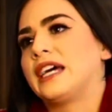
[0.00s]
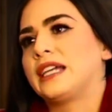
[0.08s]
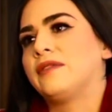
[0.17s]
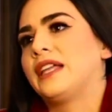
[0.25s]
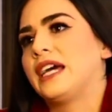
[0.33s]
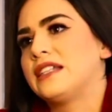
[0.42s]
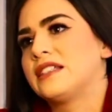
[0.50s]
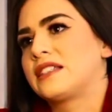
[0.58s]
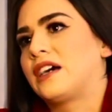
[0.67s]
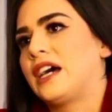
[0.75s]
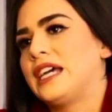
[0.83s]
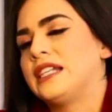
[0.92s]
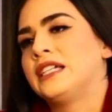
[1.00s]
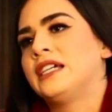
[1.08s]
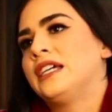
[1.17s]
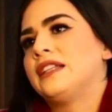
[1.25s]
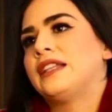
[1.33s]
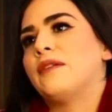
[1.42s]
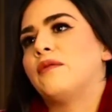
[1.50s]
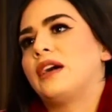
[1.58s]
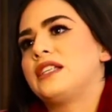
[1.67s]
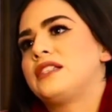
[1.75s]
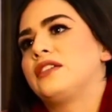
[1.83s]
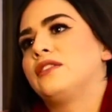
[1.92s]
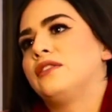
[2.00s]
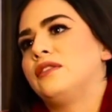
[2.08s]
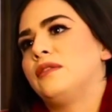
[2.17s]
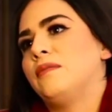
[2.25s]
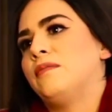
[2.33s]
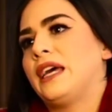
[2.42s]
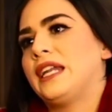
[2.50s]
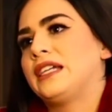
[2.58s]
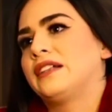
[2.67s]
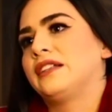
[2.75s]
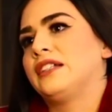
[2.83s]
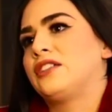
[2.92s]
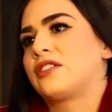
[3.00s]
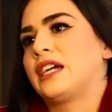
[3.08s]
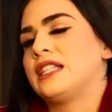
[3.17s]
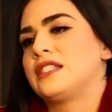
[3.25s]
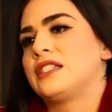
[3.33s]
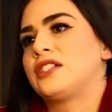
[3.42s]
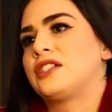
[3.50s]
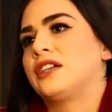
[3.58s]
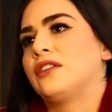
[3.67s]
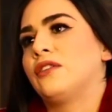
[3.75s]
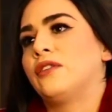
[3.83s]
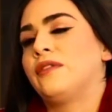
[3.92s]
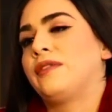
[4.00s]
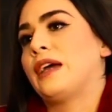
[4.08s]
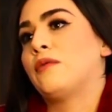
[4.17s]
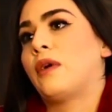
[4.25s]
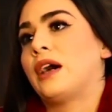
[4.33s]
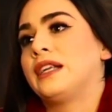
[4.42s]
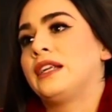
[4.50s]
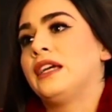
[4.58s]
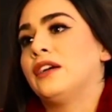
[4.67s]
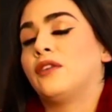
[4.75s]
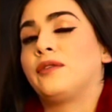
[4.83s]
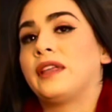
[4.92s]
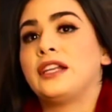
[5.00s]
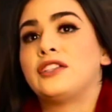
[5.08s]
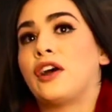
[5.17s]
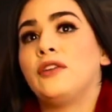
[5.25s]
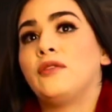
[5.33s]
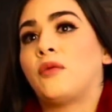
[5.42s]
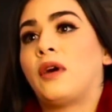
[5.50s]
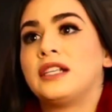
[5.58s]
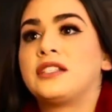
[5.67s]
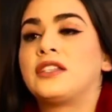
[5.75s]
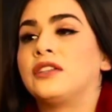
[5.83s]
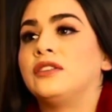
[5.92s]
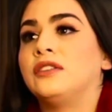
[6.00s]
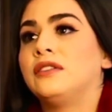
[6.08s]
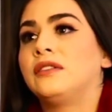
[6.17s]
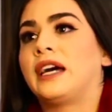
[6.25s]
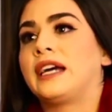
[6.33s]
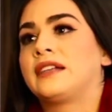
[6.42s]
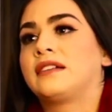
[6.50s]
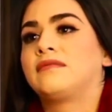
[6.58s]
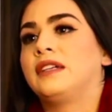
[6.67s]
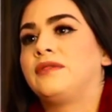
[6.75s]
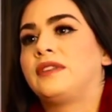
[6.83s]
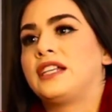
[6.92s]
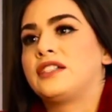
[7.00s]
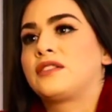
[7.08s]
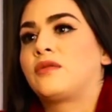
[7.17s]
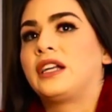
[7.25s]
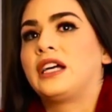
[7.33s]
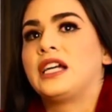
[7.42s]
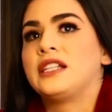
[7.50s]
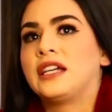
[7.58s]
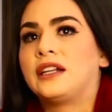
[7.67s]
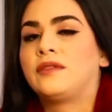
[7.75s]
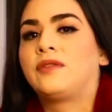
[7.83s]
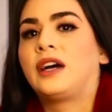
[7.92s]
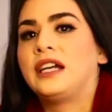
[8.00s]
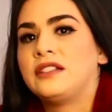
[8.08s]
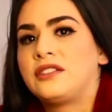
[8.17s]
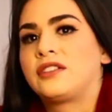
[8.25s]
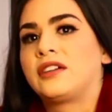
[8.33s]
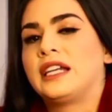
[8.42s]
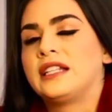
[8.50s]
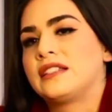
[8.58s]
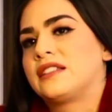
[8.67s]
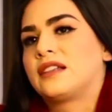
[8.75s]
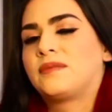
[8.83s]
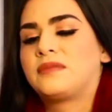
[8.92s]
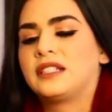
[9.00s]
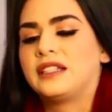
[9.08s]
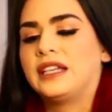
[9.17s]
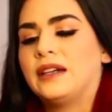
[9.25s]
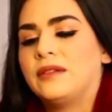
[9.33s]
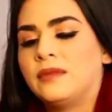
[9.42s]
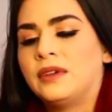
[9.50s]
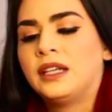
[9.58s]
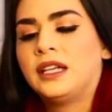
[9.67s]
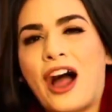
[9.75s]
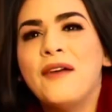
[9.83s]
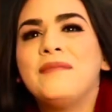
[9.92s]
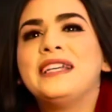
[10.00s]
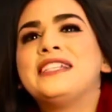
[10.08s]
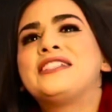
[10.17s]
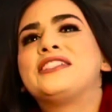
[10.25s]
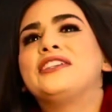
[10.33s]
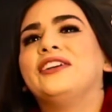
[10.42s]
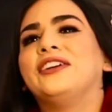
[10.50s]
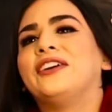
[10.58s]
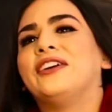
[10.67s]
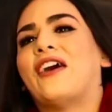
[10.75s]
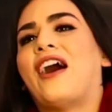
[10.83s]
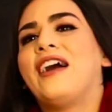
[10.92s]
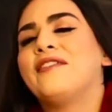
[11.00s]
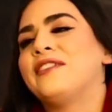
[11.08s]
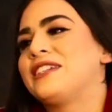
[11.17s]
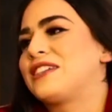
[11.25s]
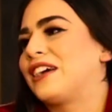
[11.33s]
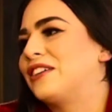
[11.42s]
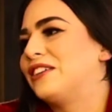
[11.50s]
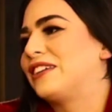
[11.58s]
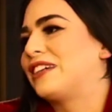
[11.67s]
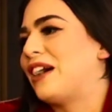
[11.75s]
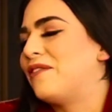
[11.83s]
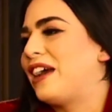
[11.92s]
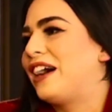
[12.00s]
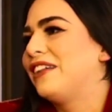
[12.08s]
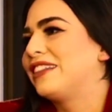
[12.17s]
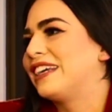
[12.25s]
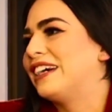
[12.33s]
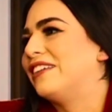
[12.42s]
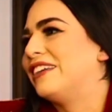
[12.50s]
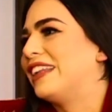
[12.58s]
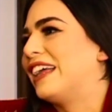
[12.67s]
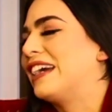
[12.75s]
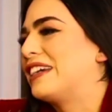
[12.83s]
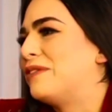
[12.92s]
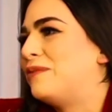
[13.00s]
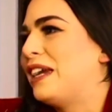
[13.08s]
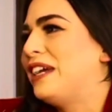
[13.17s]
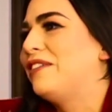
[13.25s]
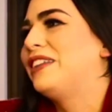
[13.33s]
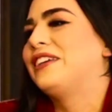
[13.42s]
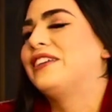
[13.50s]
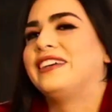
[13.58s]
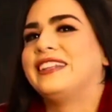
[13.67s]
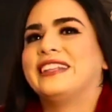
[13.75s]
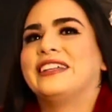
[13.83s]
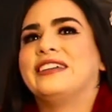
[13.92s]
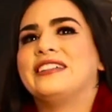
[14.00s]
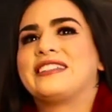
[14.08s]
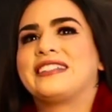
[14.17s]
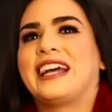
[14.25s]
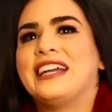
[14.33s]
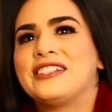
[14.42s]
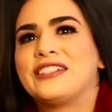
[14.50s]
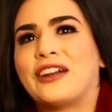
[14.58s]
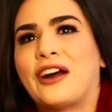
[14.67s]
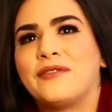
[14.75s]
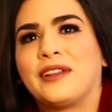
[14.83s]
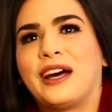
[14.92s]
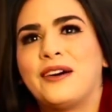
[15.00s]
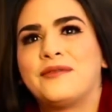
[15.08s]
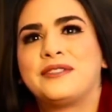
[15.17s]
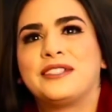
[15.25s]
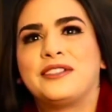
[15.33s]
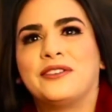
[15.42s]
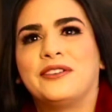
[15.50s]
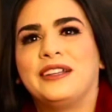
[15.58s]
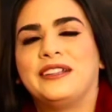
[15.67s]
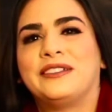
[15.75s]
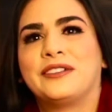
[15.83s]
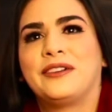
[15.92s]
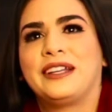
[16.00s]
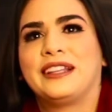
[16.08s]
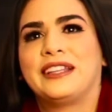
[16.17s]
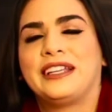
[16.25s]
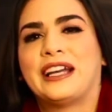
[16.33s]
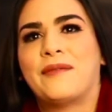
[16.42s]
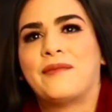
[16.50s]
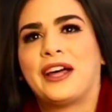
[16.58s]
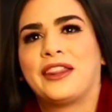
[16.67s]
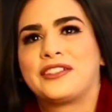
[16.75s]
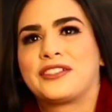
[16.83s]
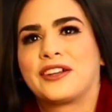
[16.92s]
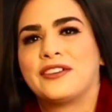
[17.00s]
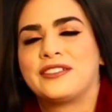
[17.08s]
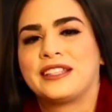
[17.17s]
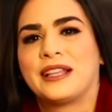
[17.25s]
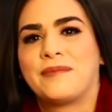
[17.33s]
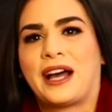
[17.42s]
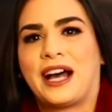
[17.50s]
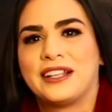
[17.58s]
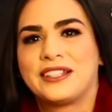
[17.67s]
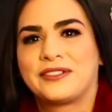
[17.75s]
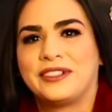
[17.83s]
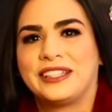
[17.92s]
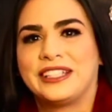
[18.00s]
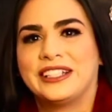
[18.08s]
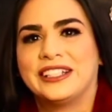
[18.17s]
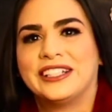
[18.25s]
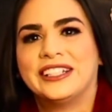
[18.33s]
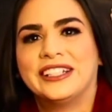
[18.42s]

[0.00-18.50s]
Like, if they decide they want to medically transition or if they want, or if they don't want to, like, if they just want to identify as trans, it's up to them. I miss you. I wish I could come out there and like be with you in the station. I've loved do it, doing the um, other shows in the past you, with you. Once